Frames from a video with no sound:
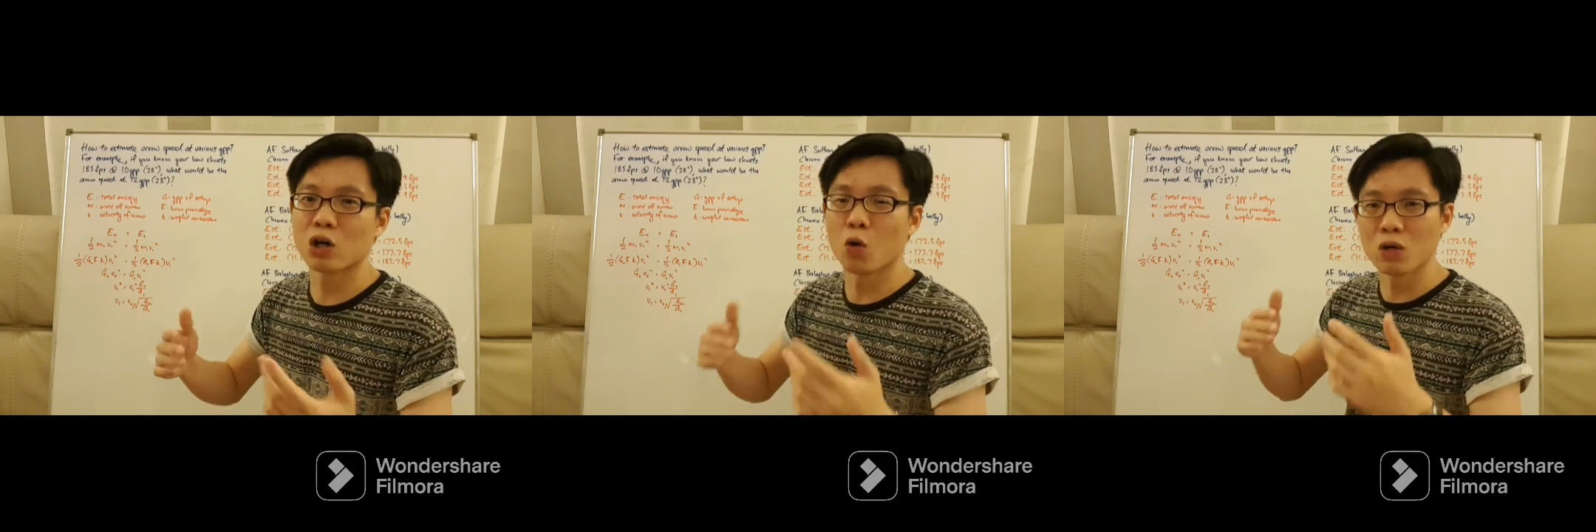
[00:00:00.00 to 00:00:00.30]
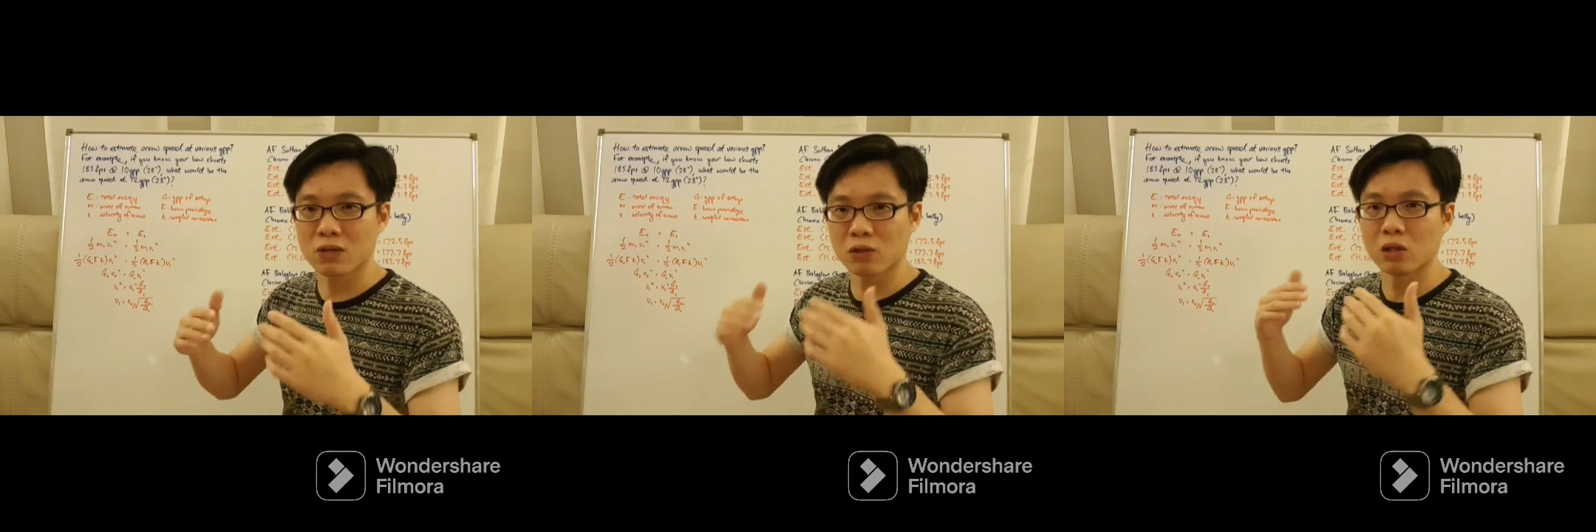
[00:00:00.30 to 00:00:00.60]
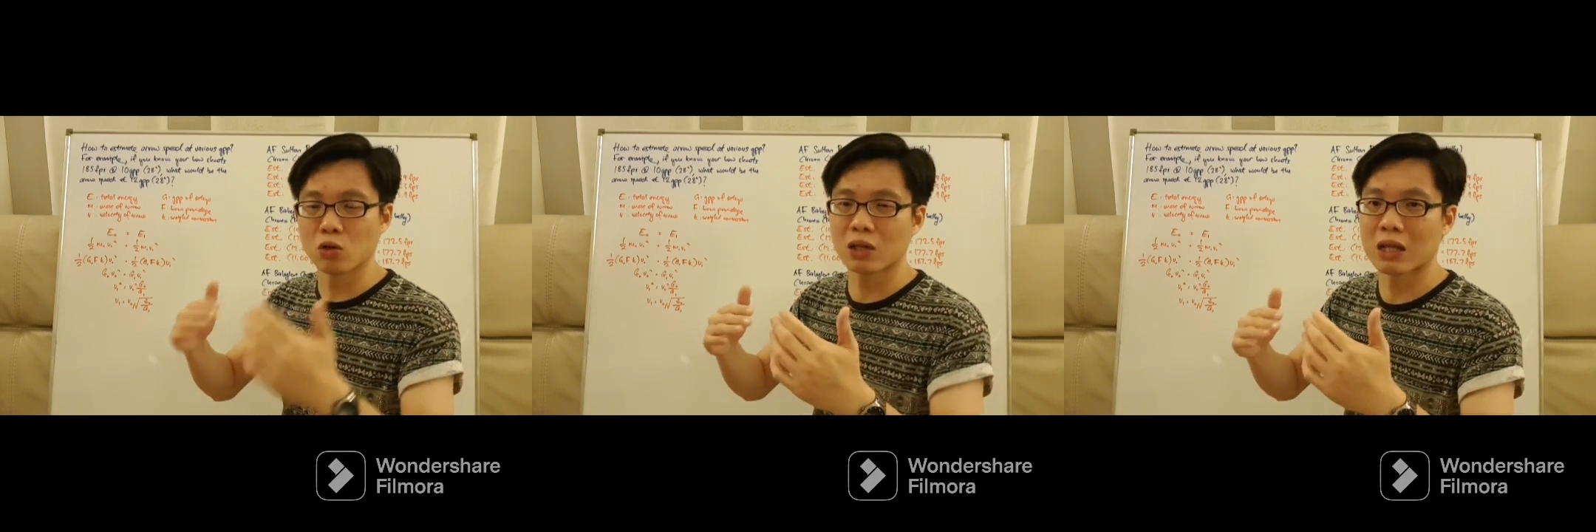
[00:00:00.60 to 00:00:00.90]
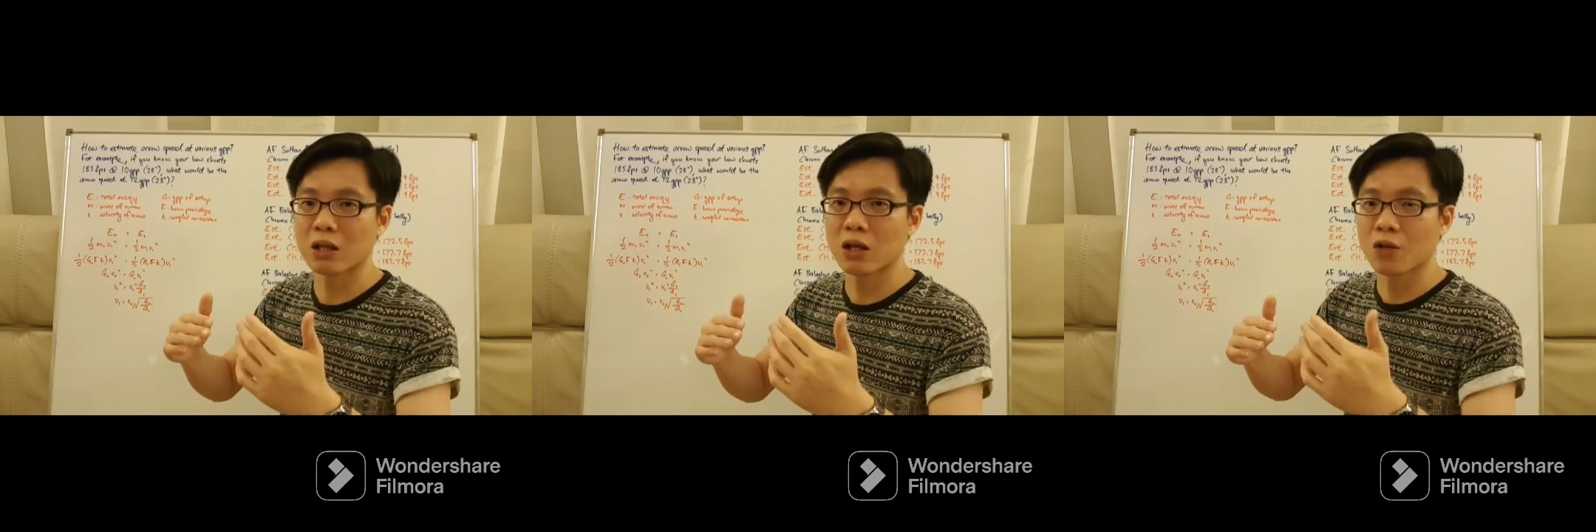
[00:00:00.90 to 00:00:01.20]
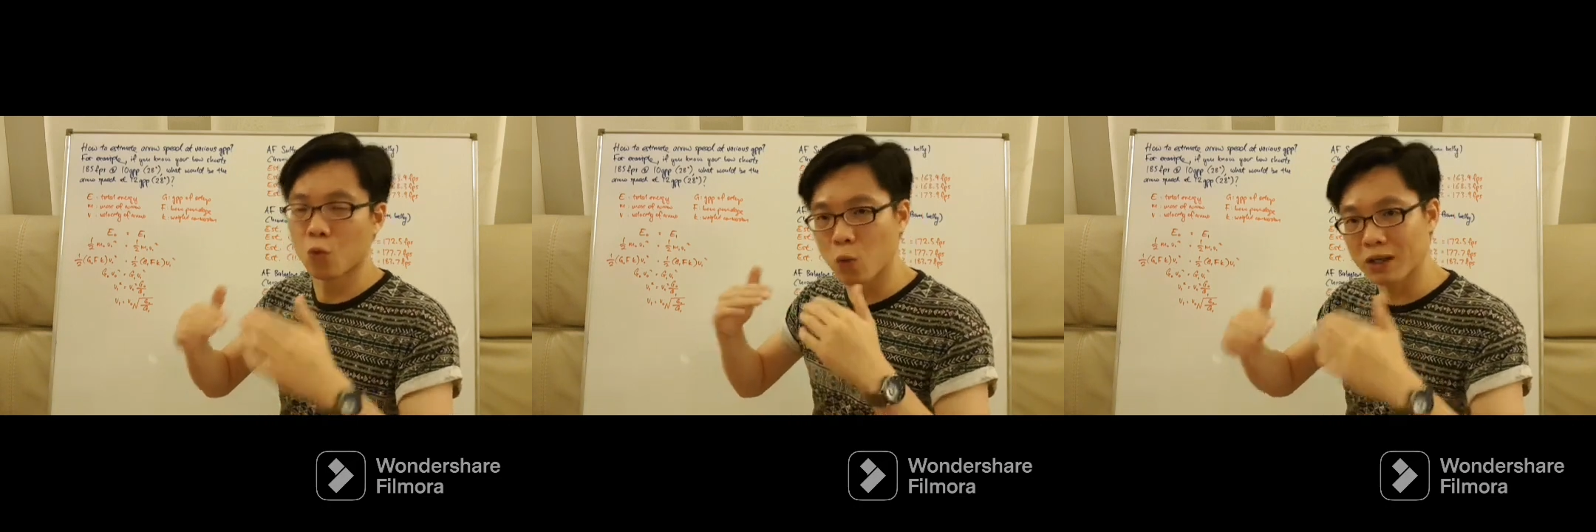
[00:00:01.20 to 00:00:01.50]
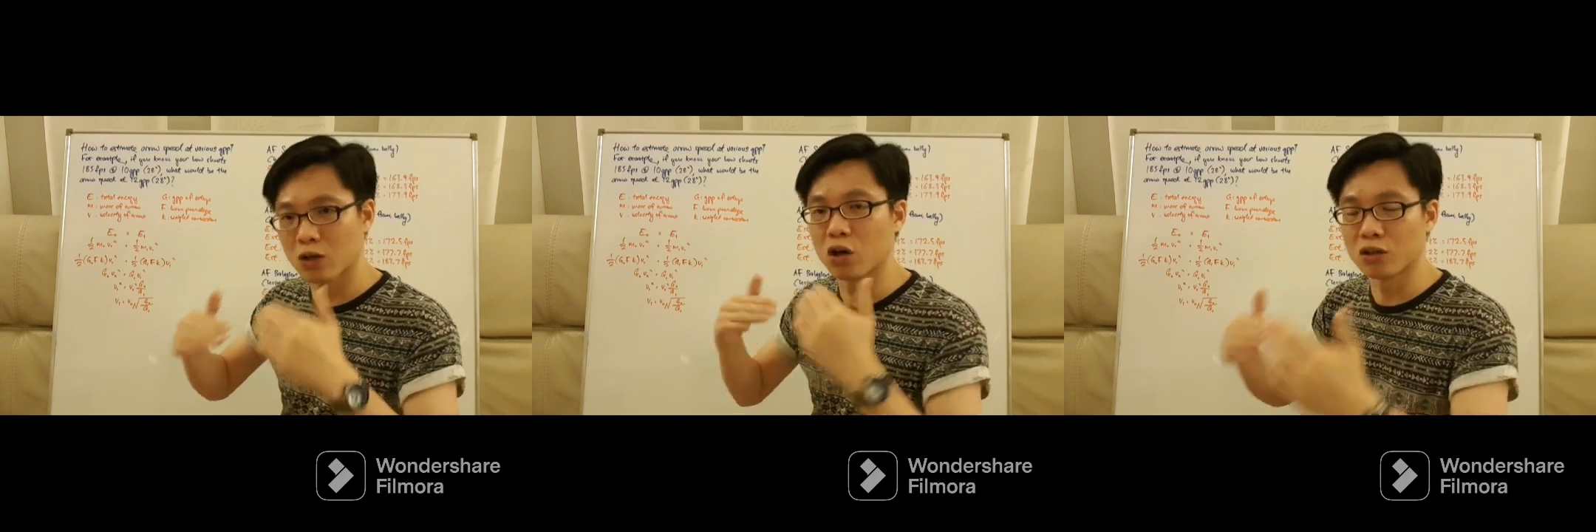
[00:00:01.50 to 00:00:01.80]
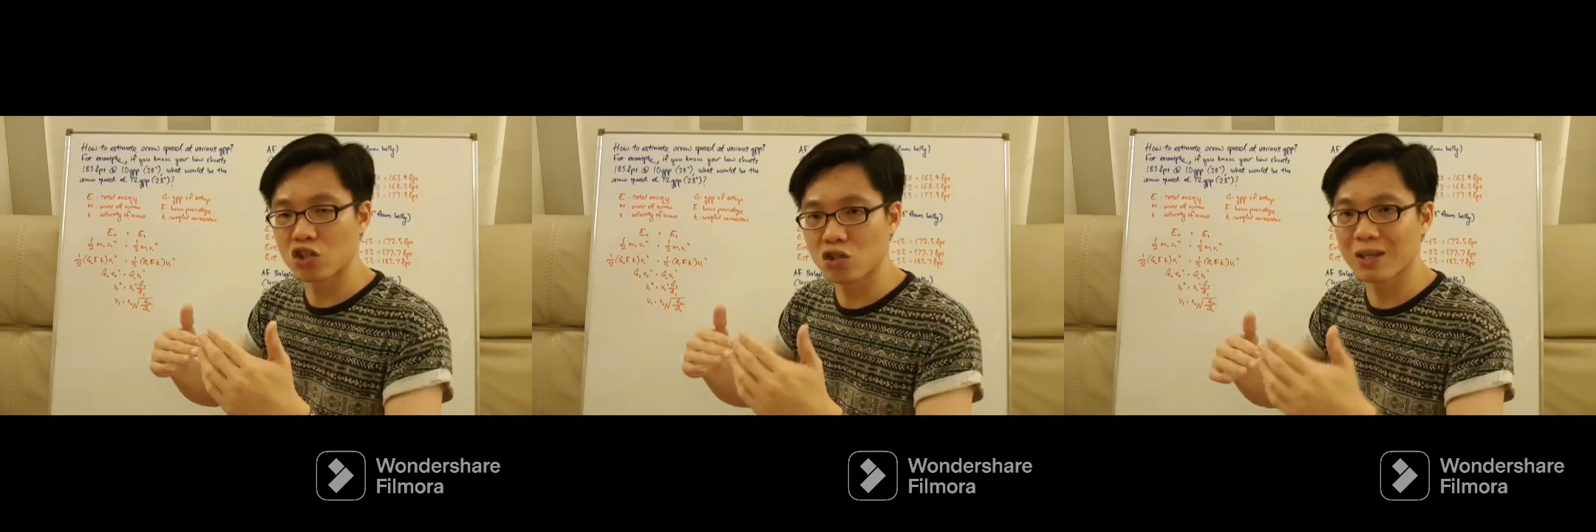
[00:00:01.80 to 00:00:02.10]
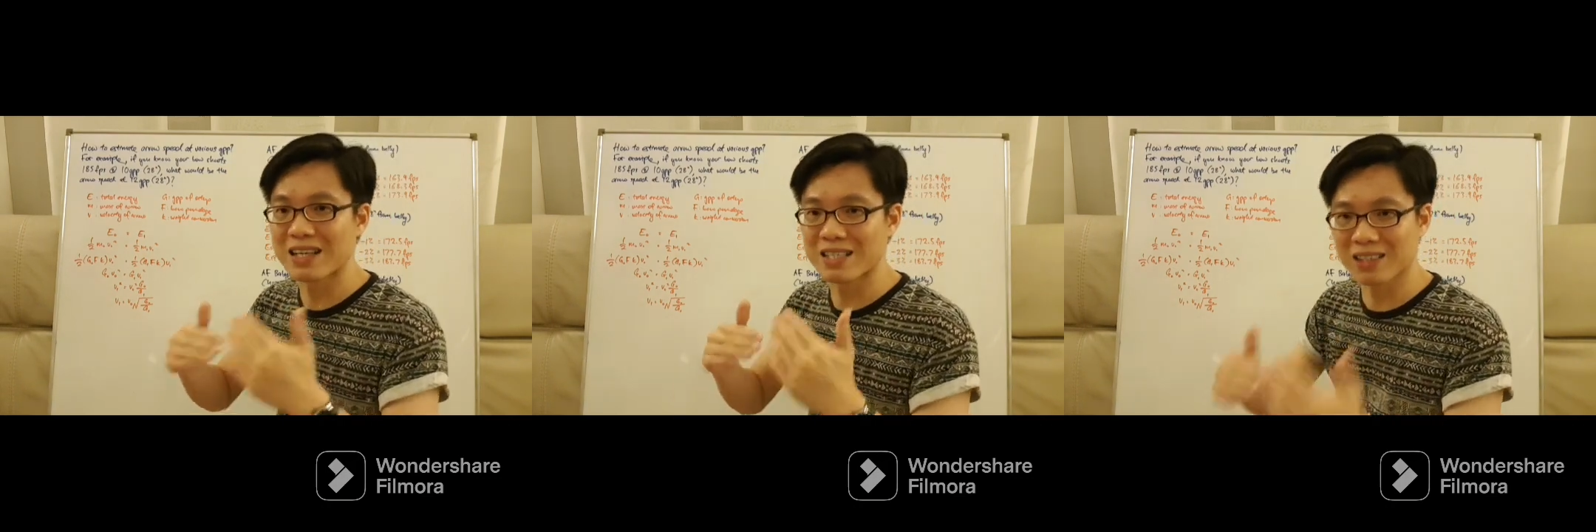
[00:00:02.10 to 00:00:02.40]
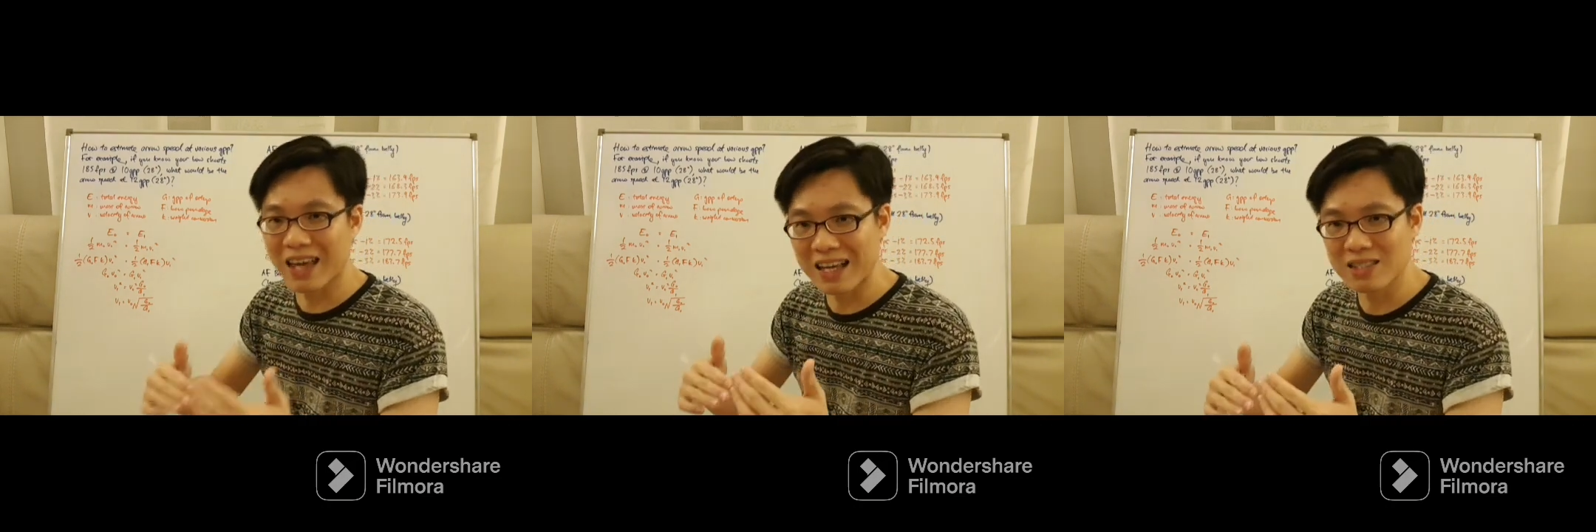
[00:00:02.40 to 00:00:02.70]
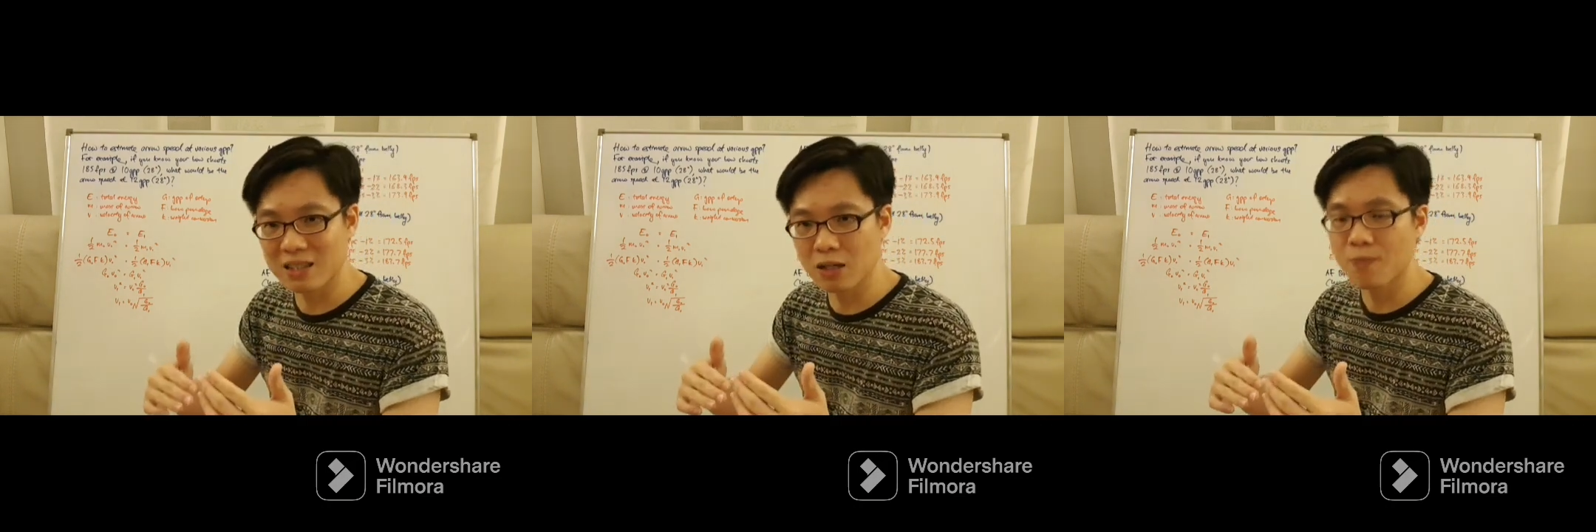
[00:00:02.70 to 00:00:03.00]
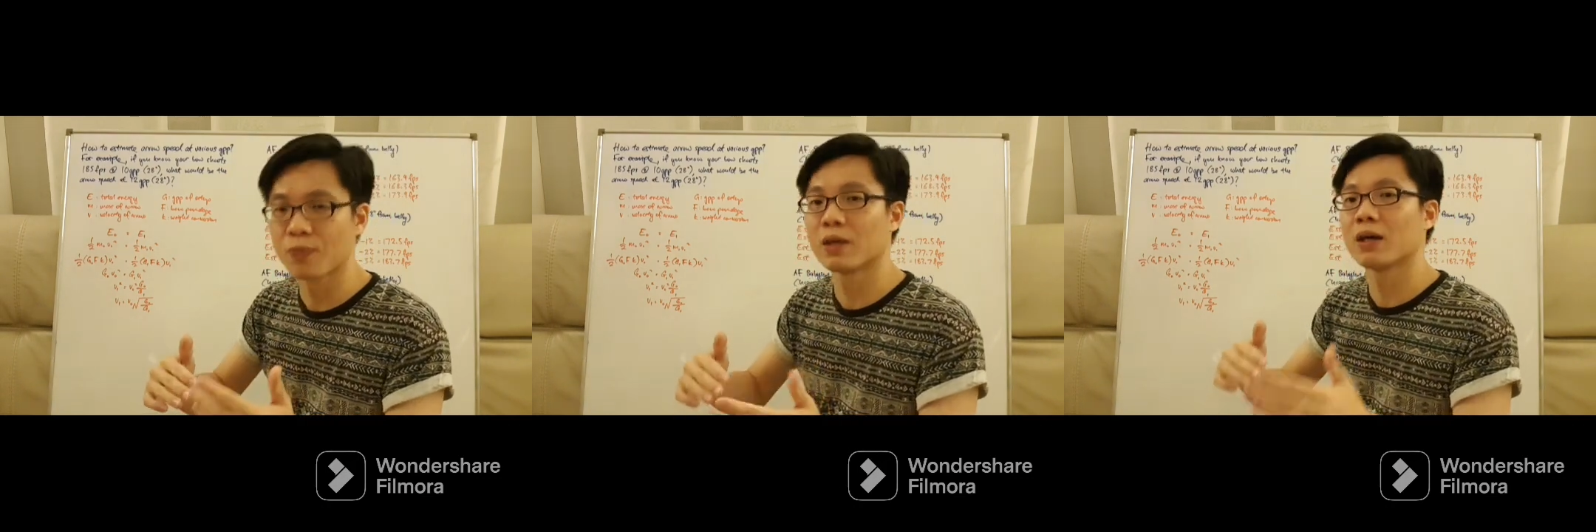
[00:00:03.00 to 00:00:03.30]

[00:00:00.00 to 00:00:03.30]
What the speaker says: you always have to look at what condition it is tested.